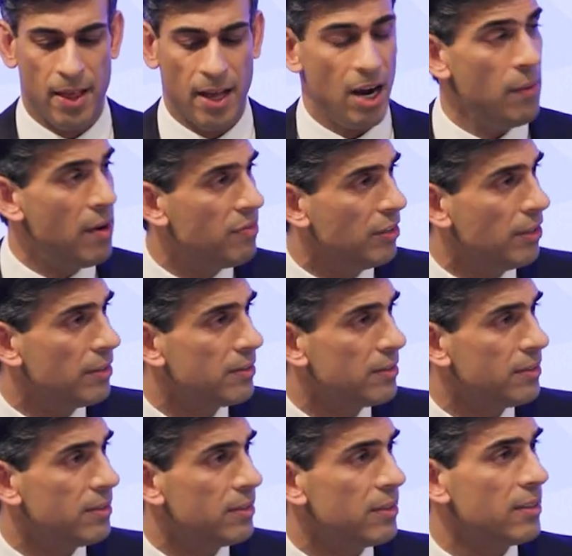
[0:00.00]
However,
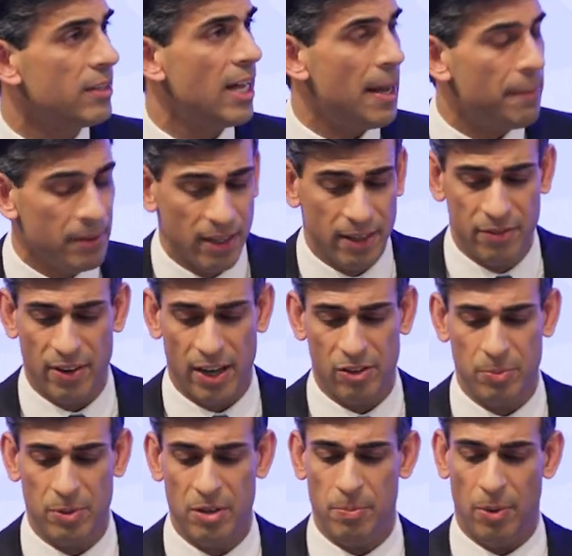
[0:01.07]
capital
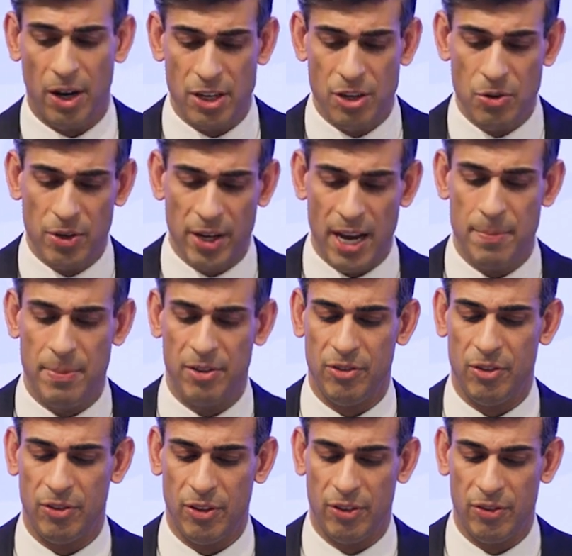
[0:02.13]
investment by UK
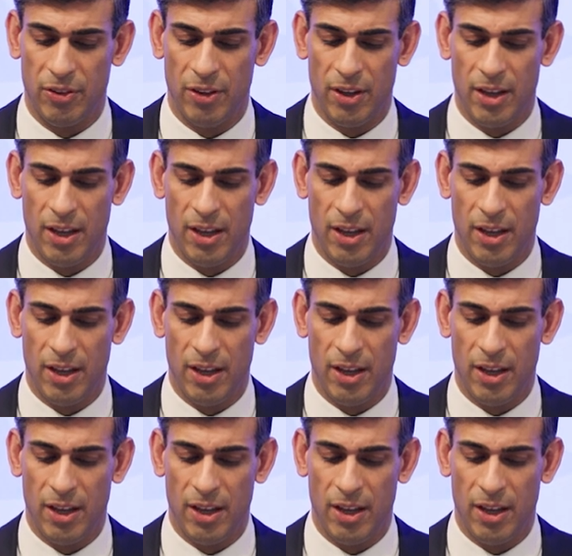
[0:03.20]
businesses